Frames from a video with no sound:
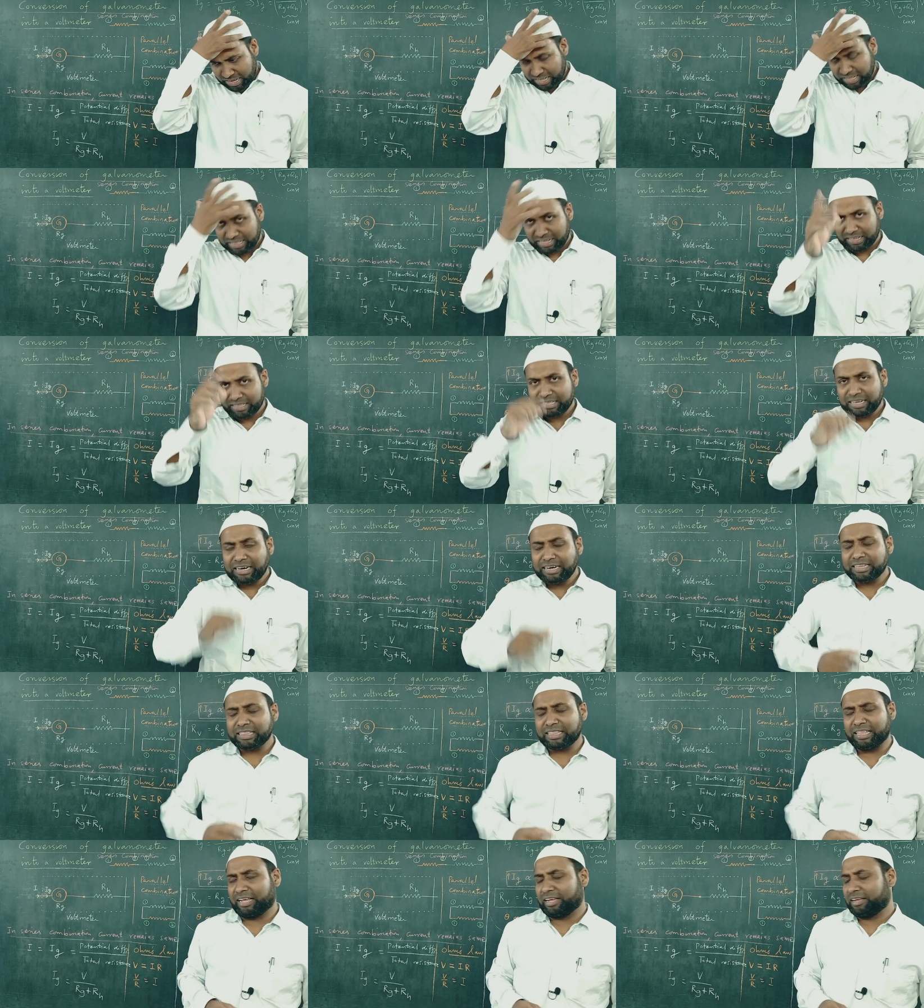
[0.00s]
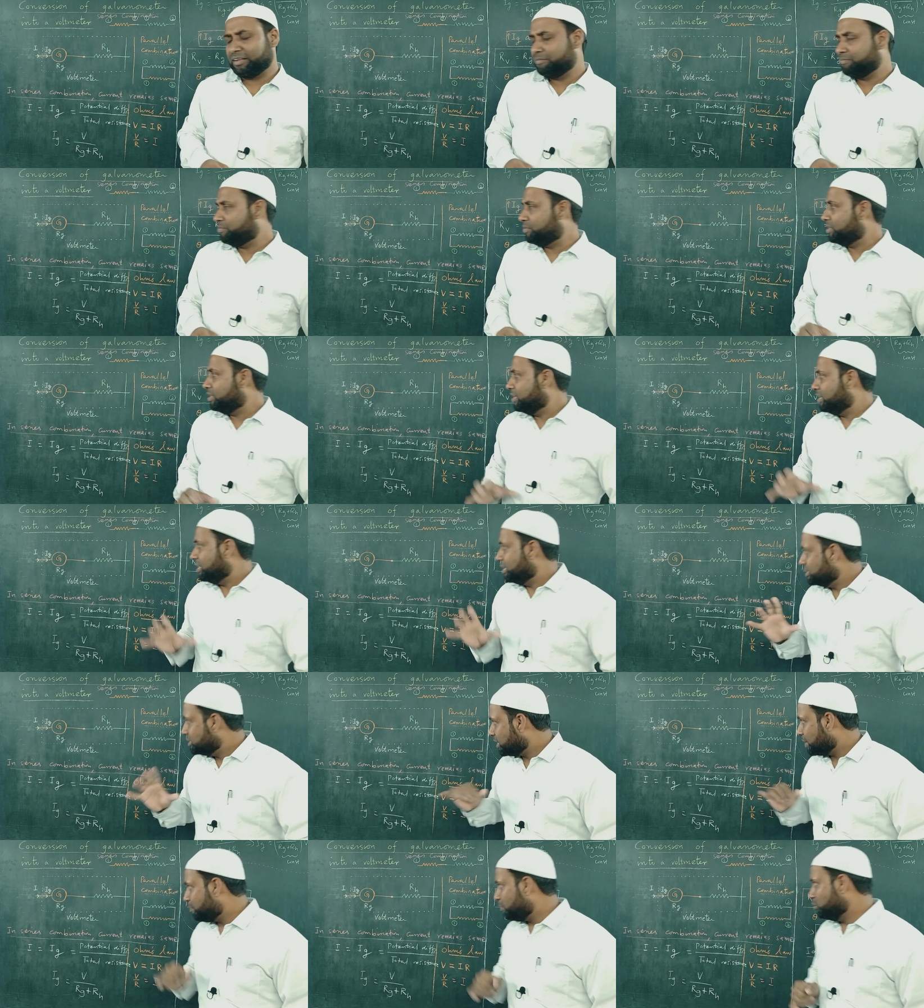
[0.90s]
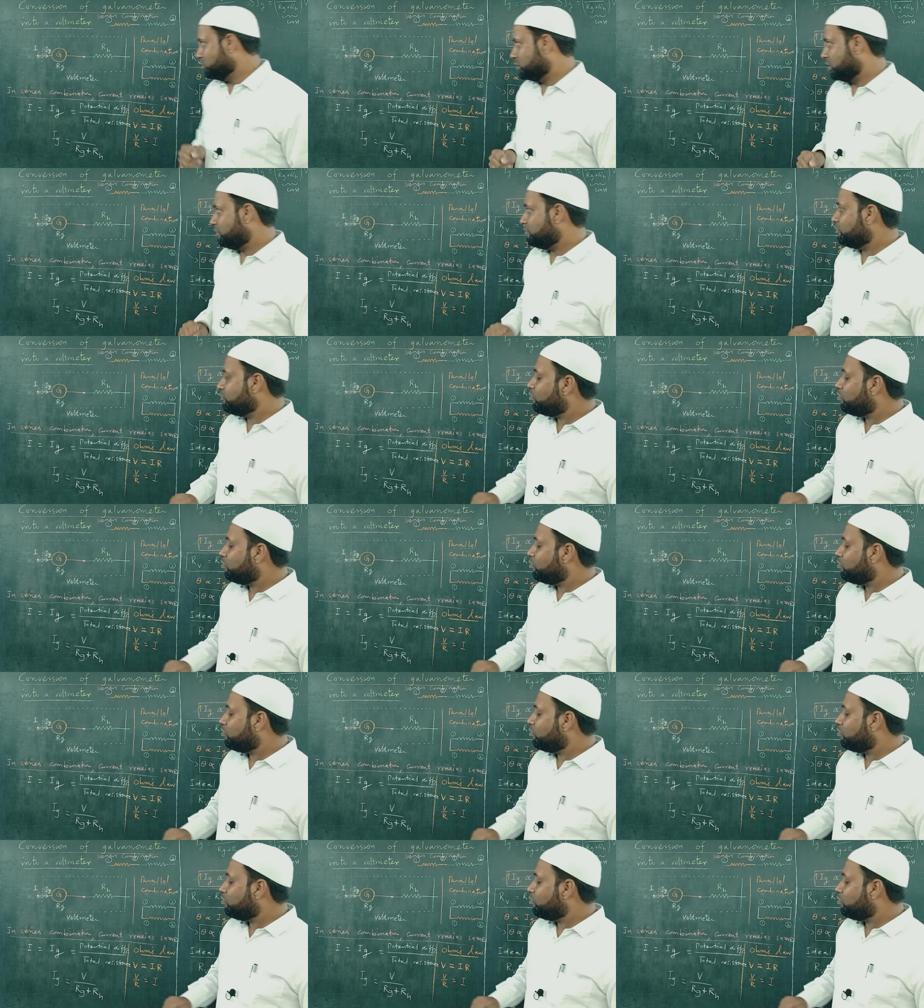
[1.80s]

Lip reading: And third thing, suppose if you